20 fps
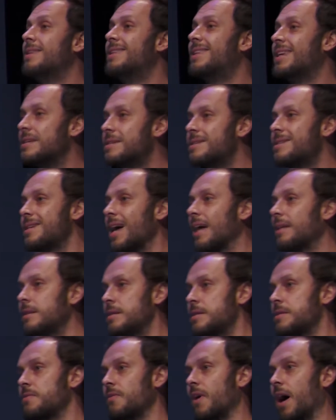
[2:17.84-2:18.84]

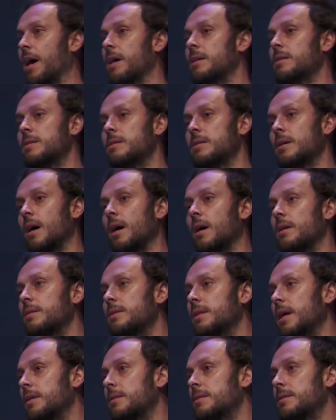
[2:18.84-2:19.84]
dissatisfied uh,
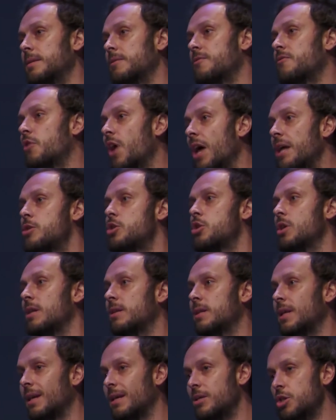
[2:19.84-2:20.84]
that the French
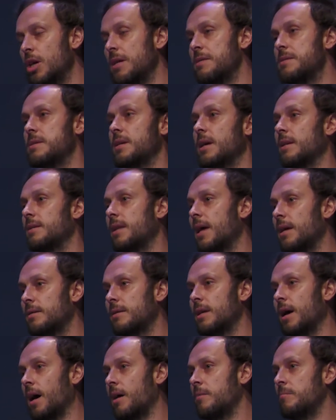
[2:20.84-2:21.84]
intelligentsia at that
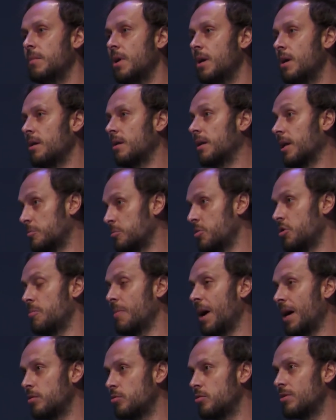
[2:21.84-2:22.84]
time, let me
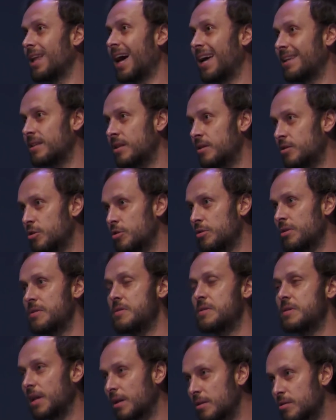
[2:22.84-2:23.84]
remind you, nineteen
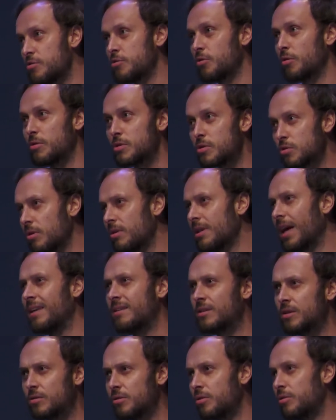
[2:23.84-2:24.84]
thirty-six, so it's not
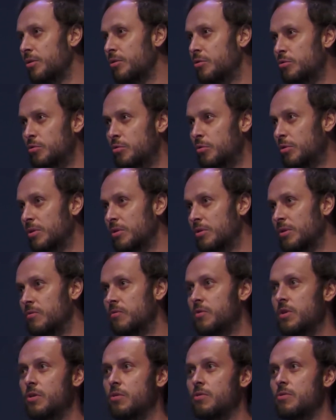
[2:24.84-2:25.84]
nineteen thirty-two,
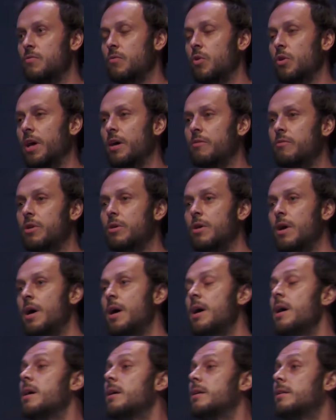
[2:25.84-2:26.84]
thirty-three or whatever,
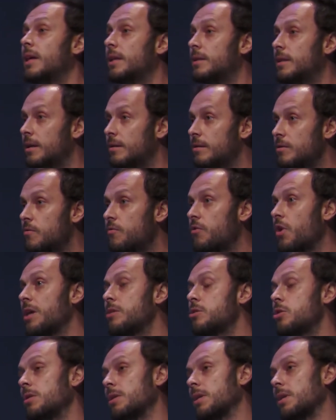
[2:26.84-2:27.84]
that the
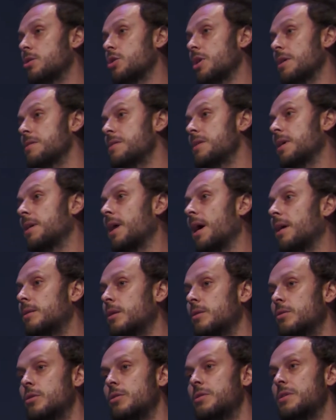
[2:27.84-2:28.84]
French intelligentsia in
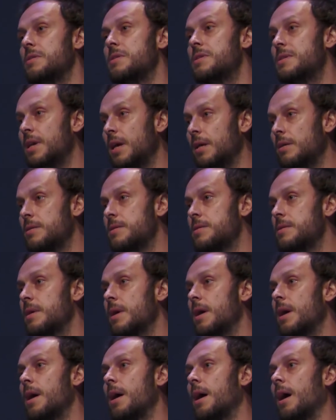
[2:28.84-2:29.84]
nineteen thirty-six
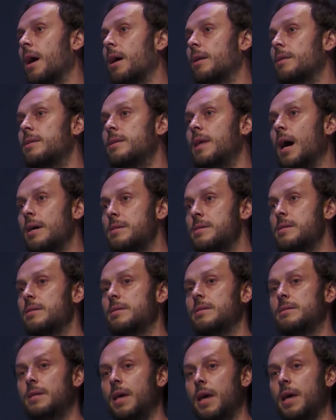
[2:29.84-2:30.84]
uh,
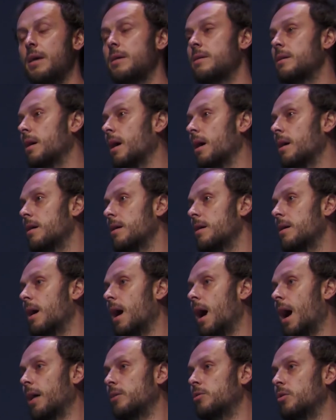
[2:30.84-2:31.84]
doesn't take
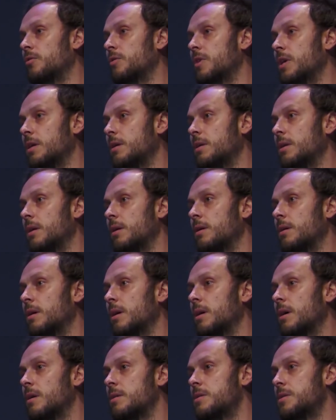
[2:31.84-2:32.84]
Adolf Hitler
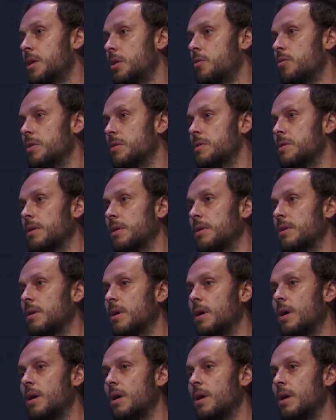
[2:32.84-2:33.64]
seriously.